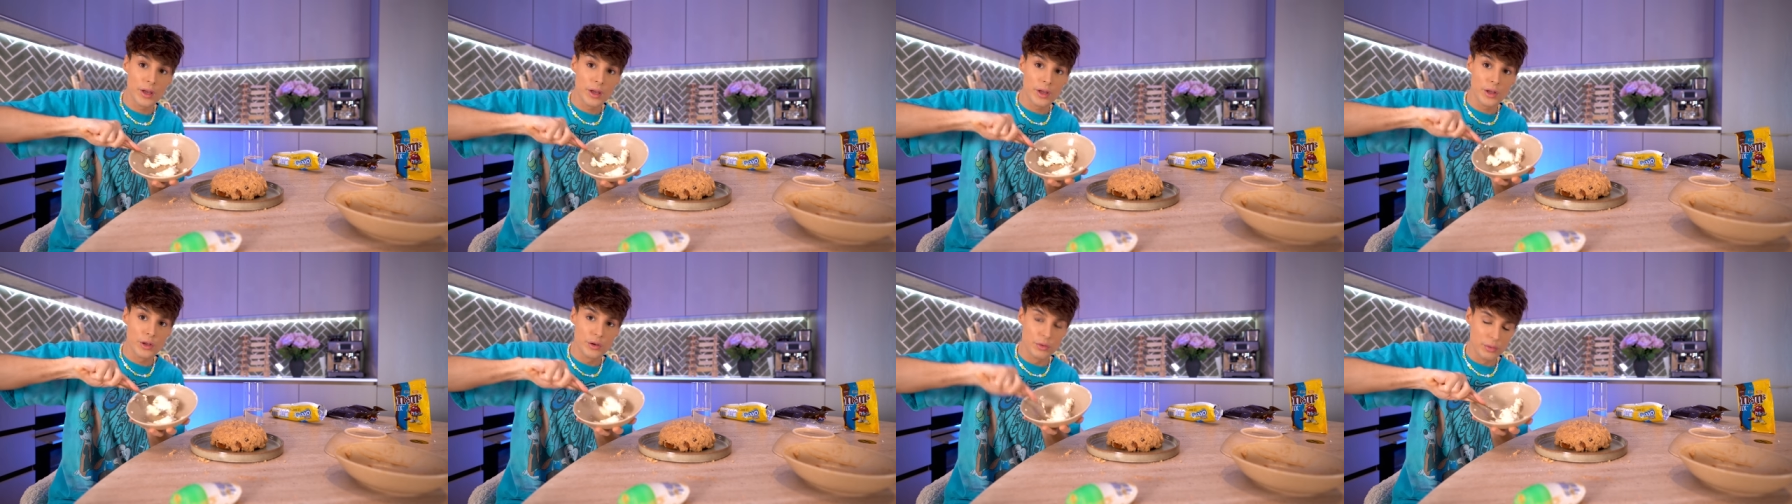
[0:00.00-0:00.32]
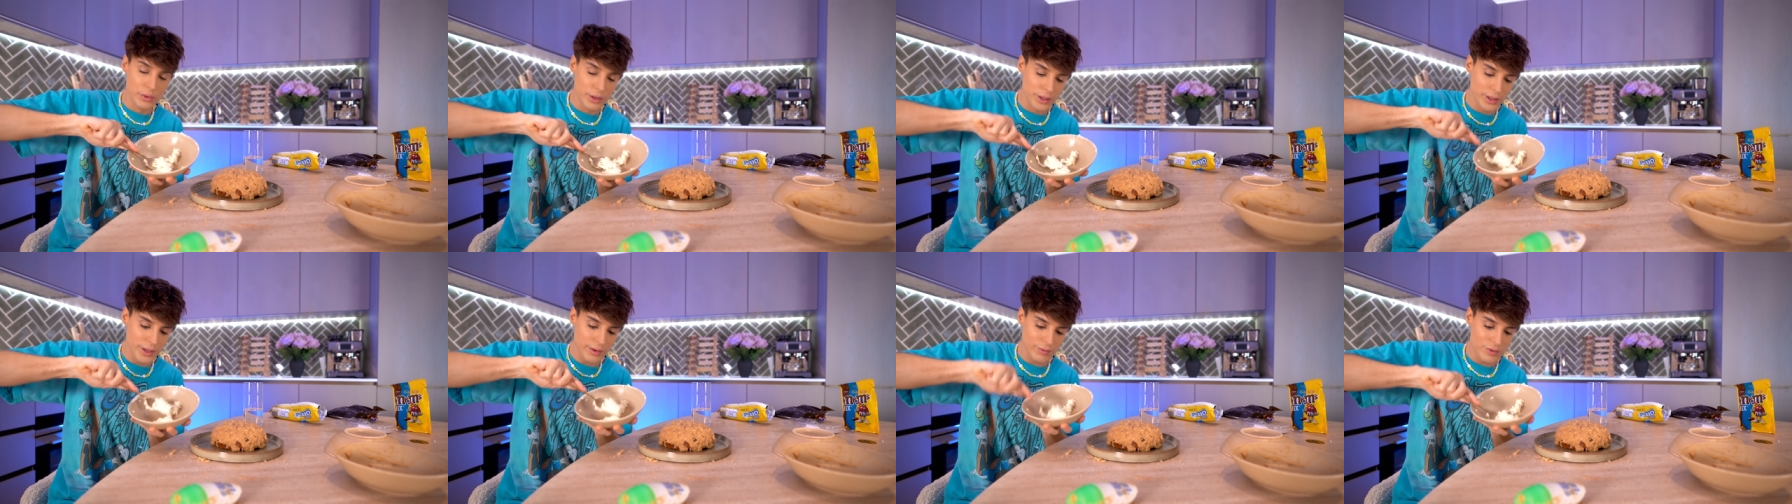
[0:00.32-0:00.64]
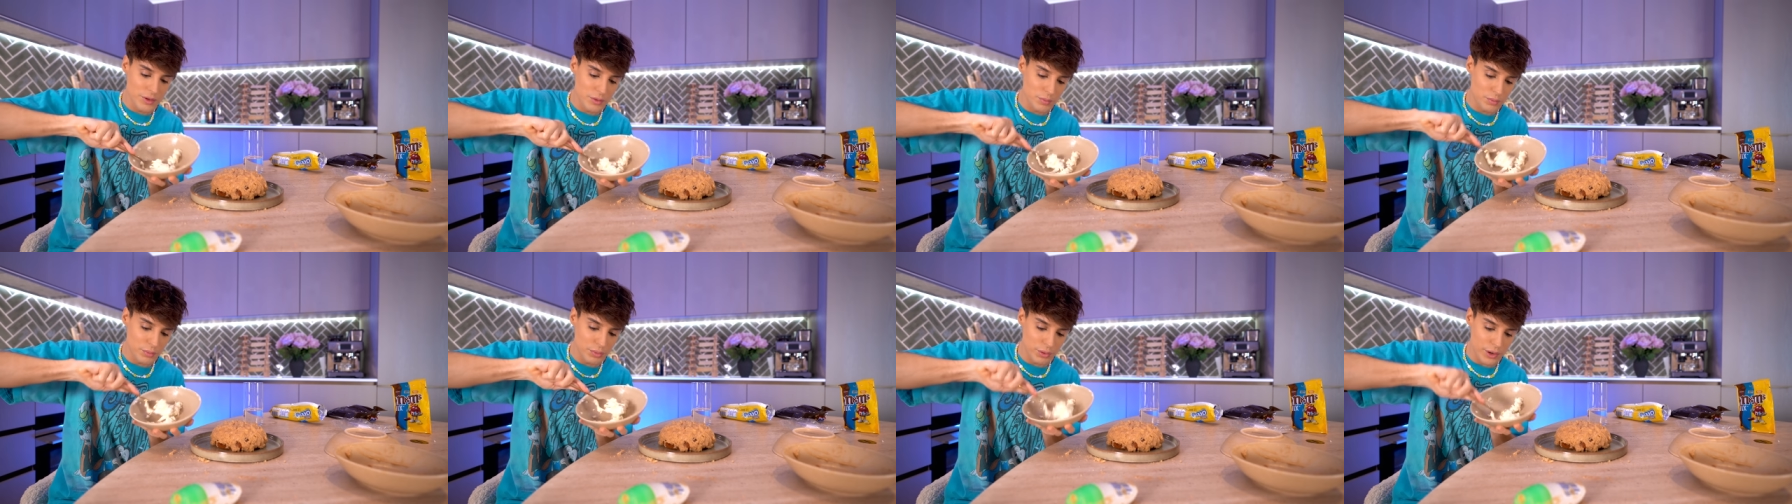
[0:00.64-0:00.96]
You really have
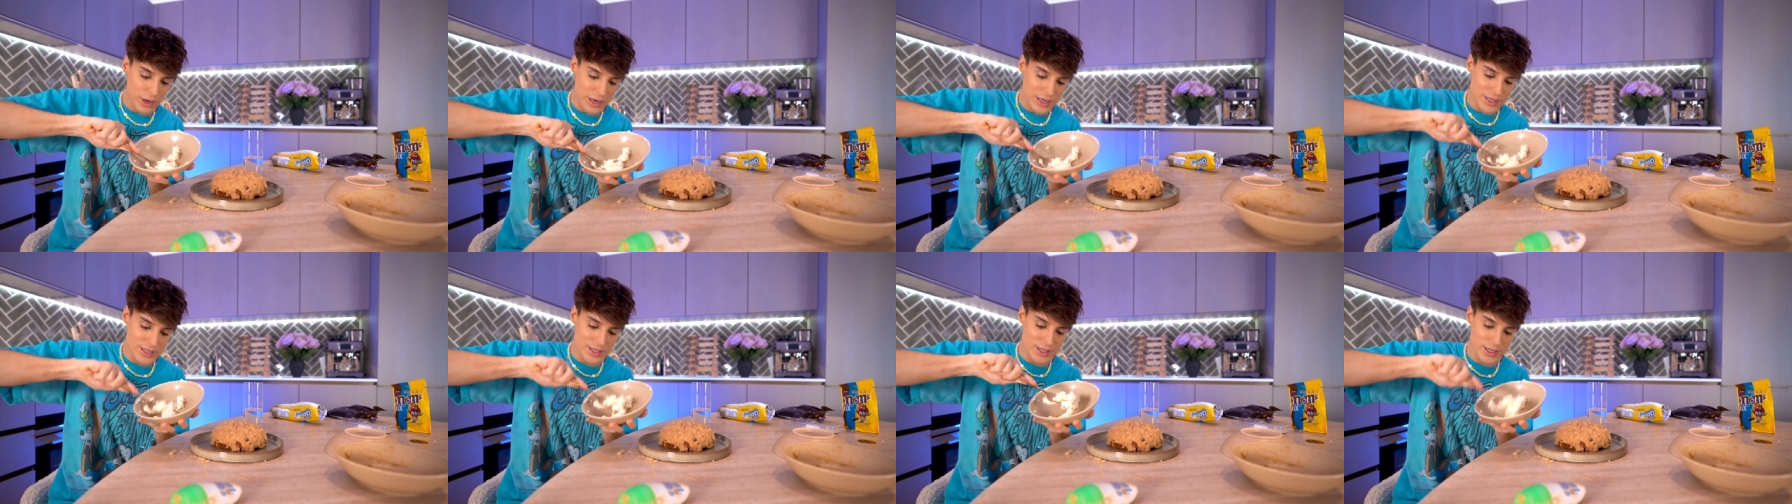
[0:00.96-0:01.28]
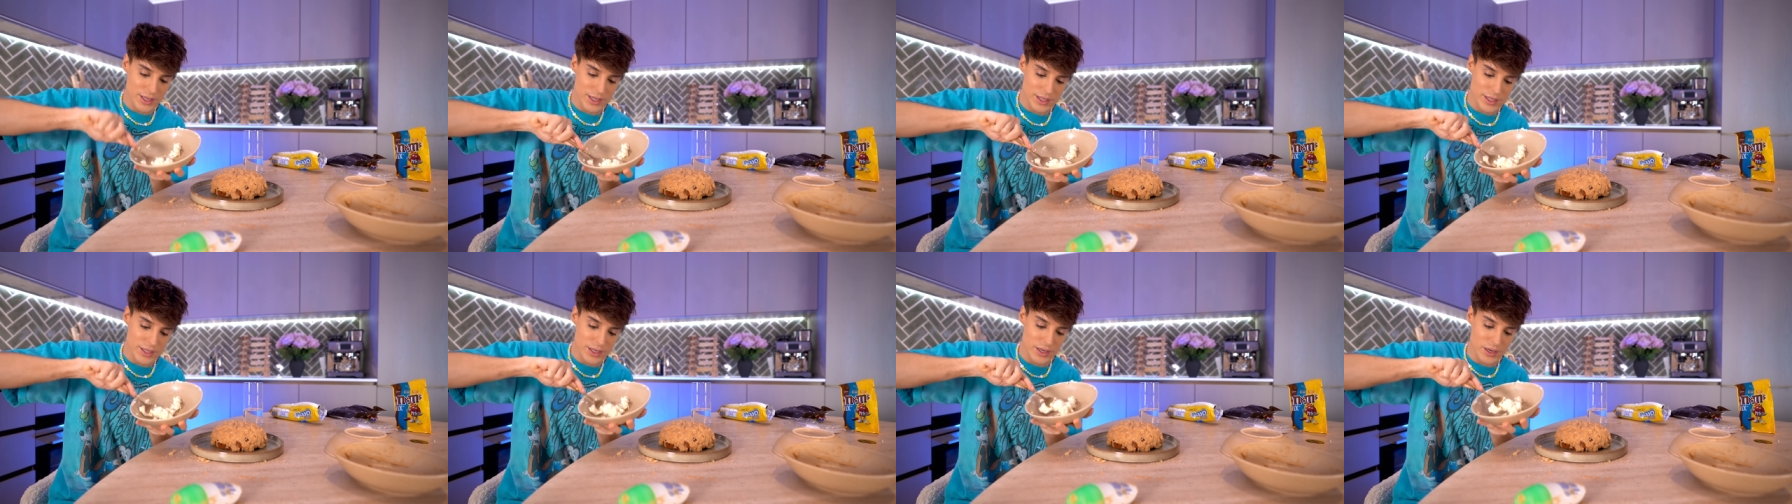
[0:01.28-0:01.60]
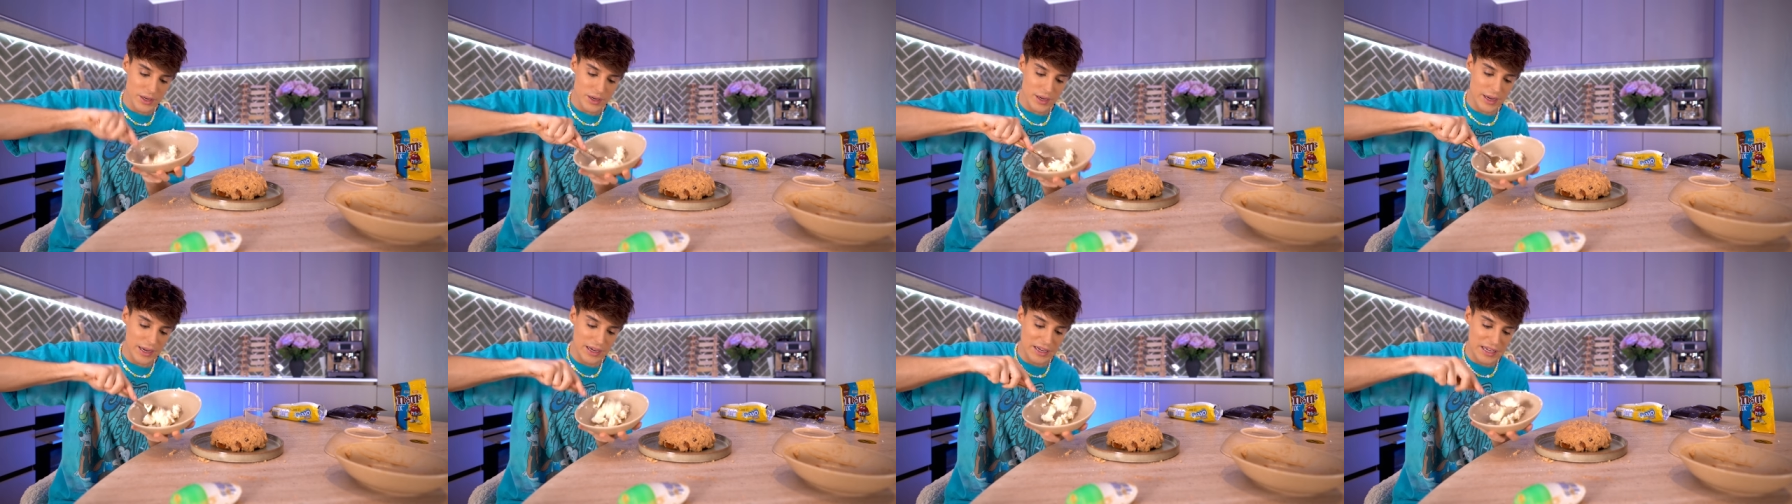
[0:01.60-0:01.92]
to press it
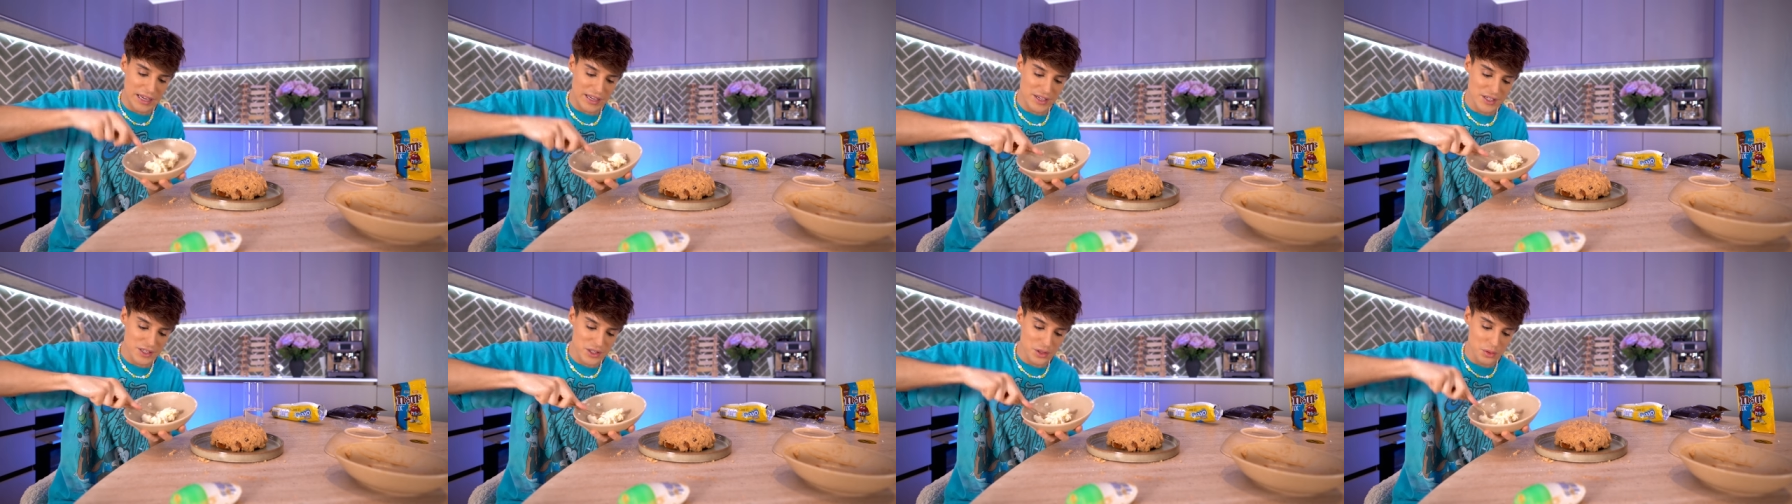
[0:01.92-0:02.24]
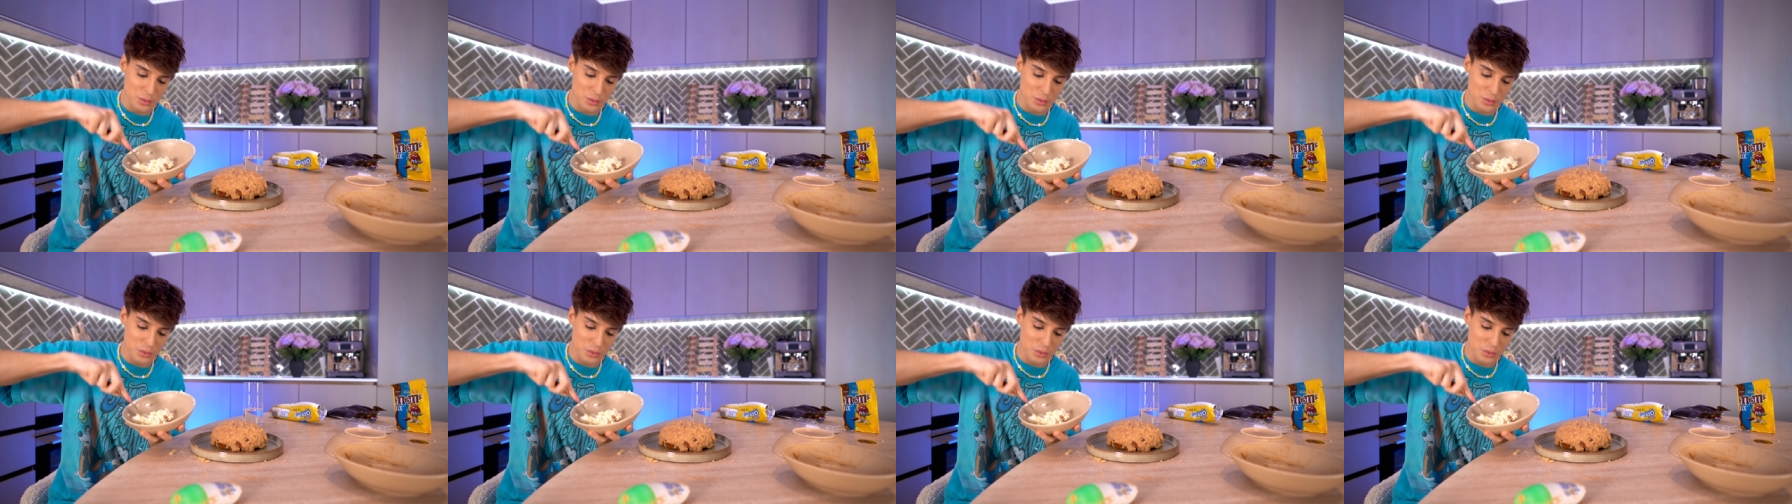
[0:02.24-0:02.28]
against